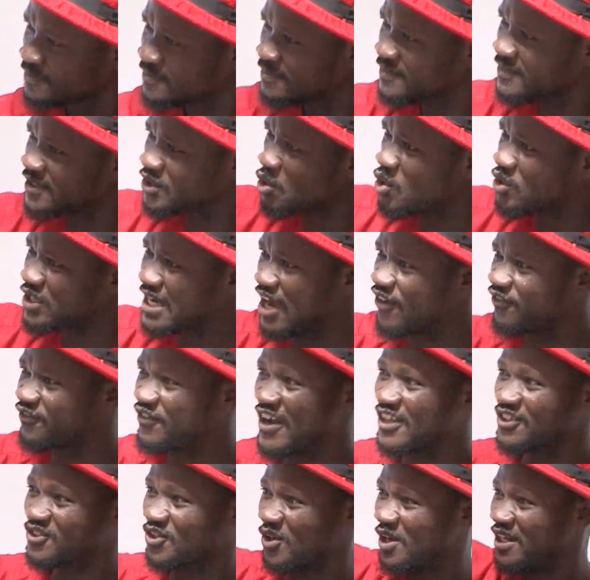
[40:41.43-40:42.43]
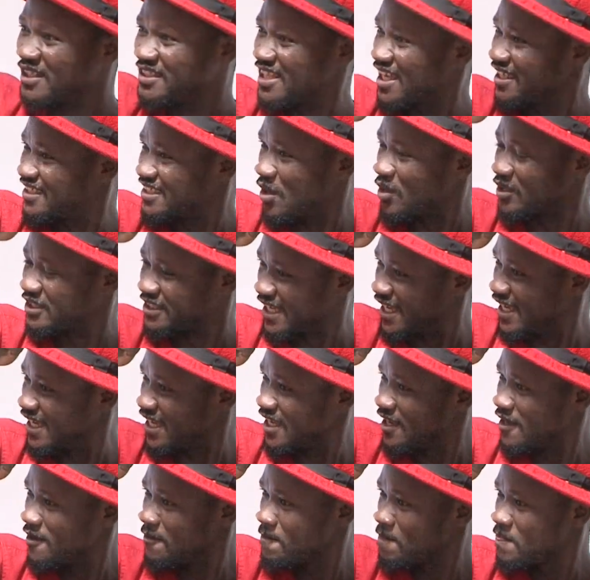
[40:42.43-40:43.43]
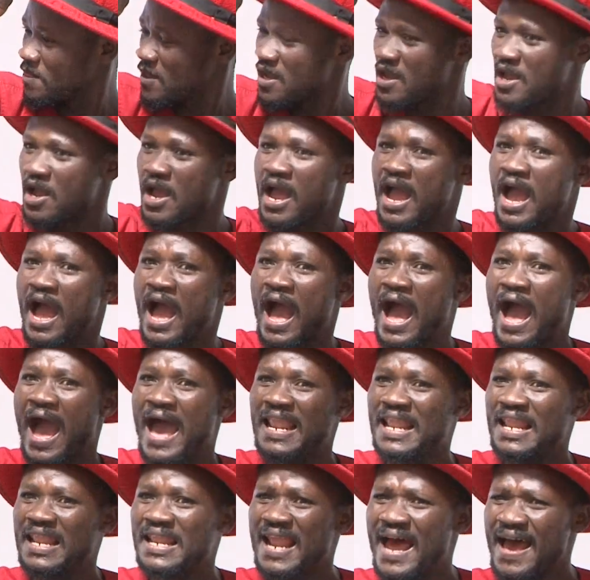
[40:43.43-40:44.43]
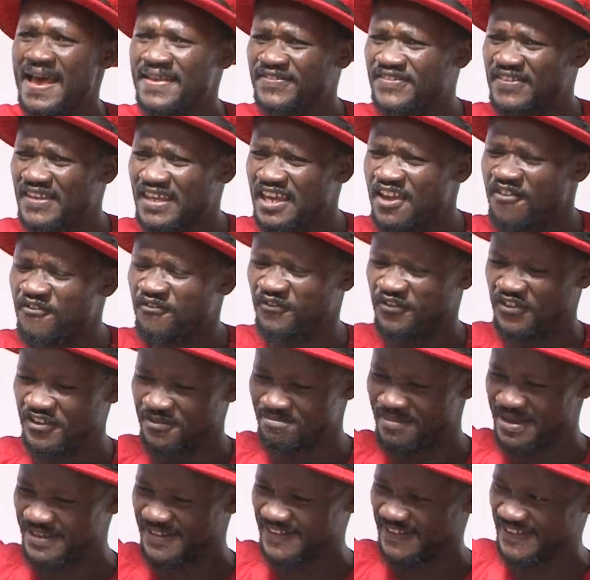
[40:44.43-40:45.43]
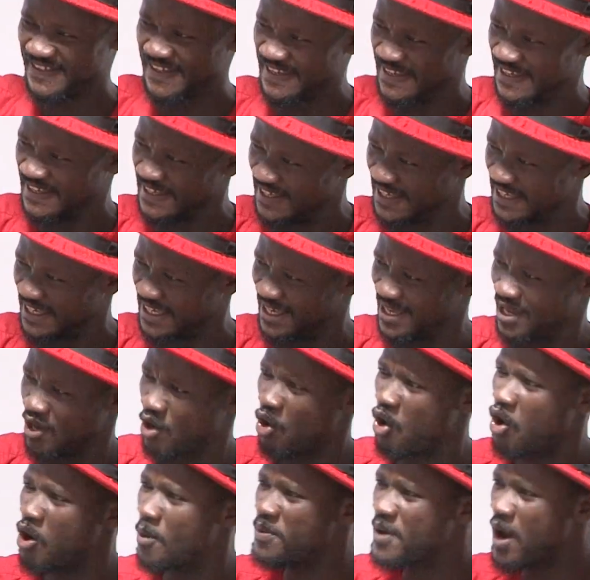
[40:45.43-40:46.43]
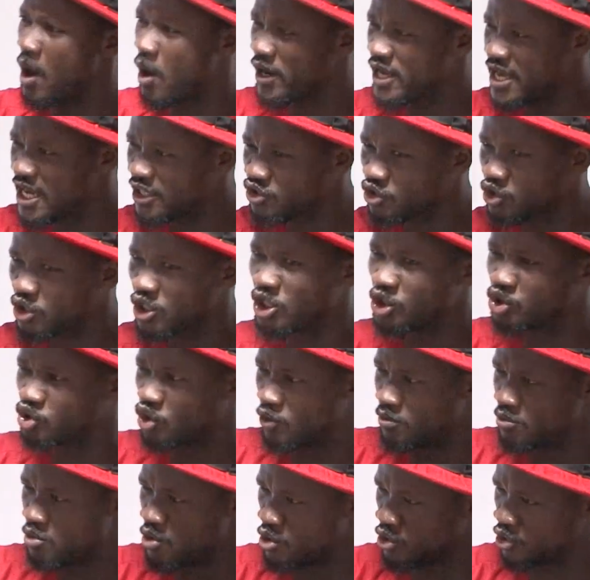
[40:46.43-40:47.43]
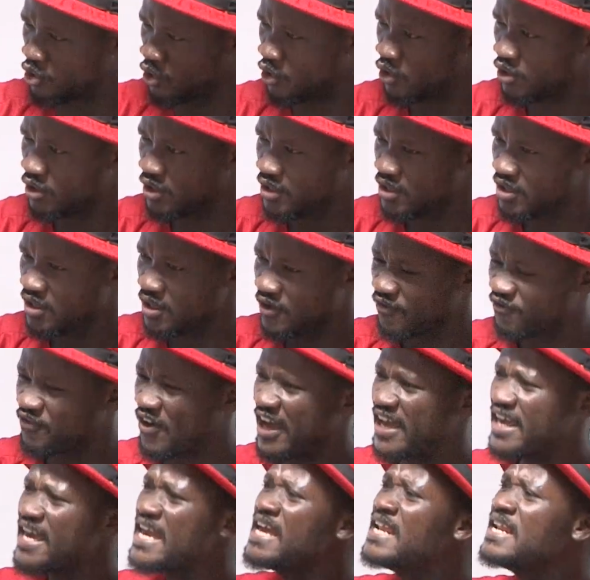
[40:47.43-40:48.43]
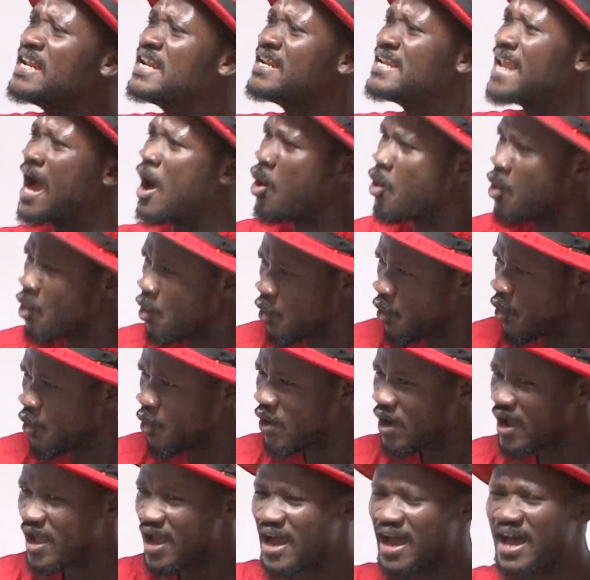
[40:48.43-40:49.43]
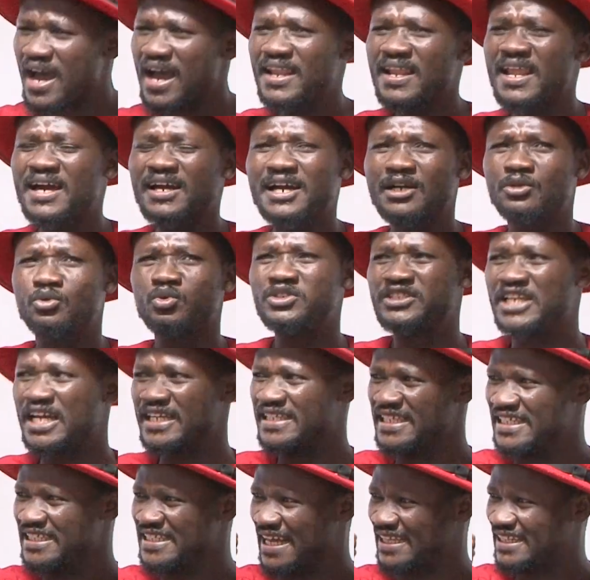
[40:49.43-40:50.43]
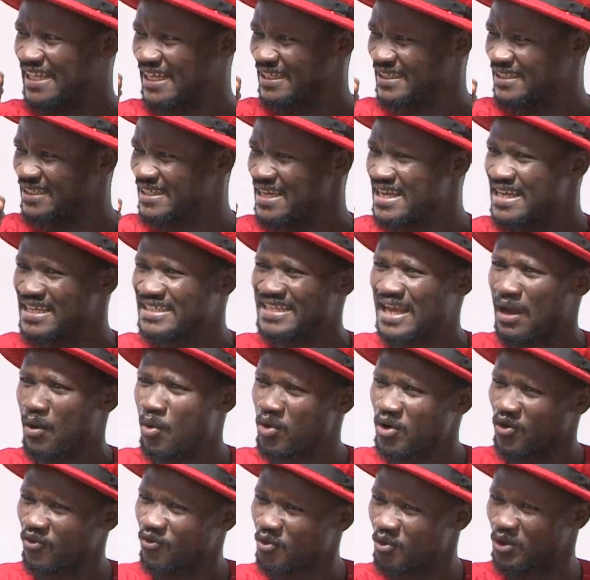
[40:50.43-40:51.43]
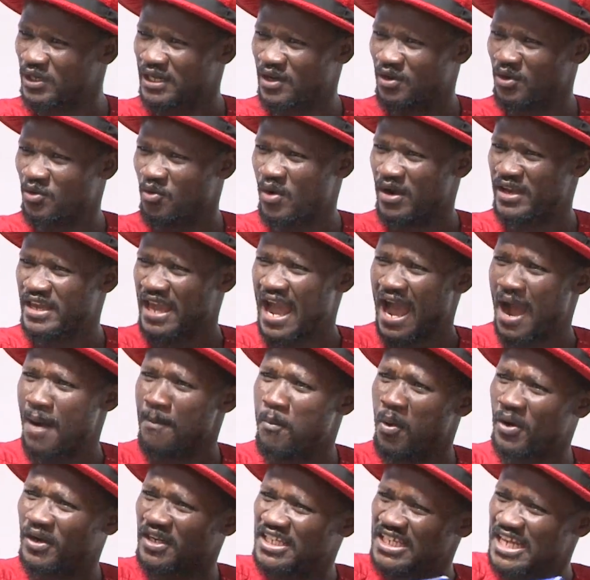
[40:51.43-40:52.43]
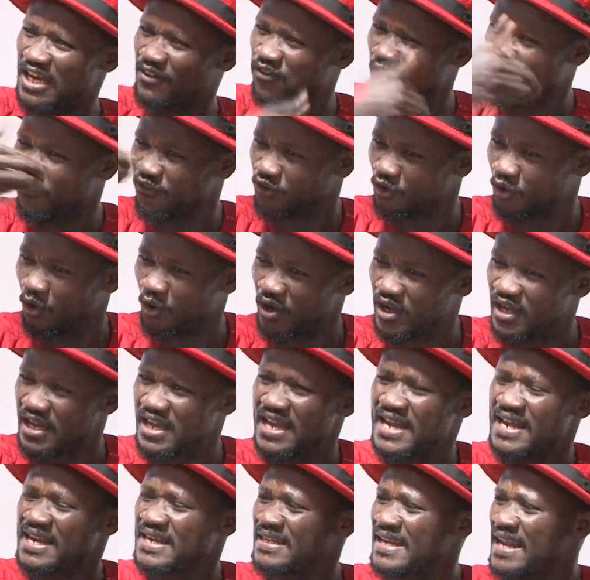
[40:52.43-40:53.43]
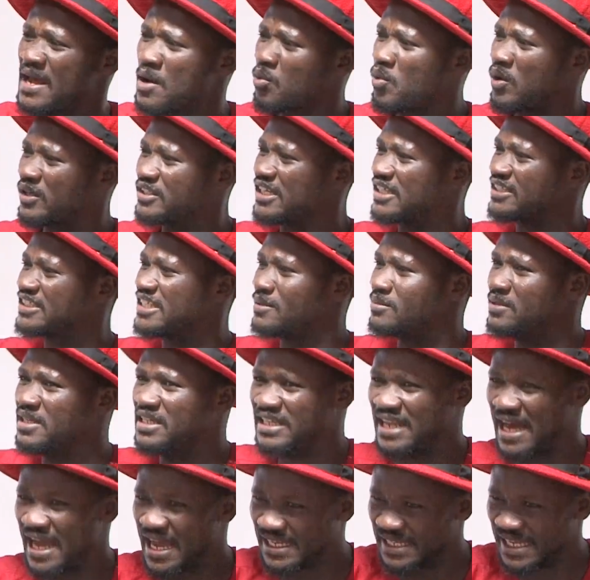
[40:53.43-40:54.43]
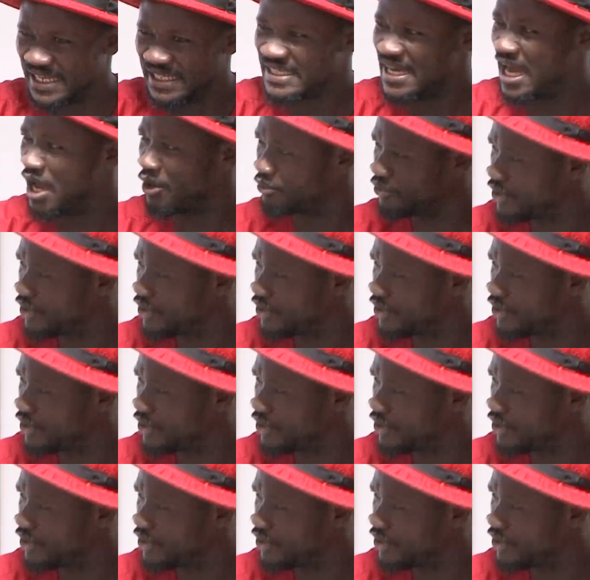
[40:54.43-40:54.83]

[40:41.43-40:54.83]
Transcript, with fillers: Into First Corinthians, I will say, unless if you must see, or be all your Christo Muno, for in no who halaka to Jadi datan. Ya won't not wire a body for fro. Name was your semi united a